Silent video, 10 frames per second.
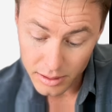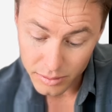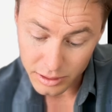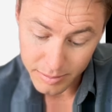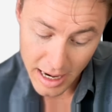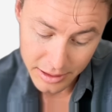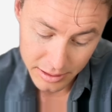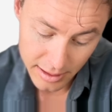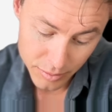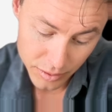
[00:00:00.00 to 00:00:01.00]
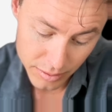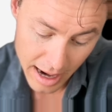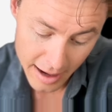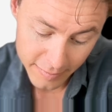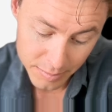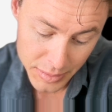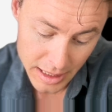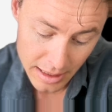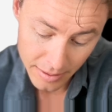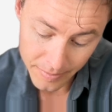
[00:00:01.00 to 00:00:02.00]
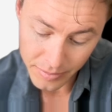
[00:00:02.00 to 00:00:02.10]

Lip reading: which matches up with graph B.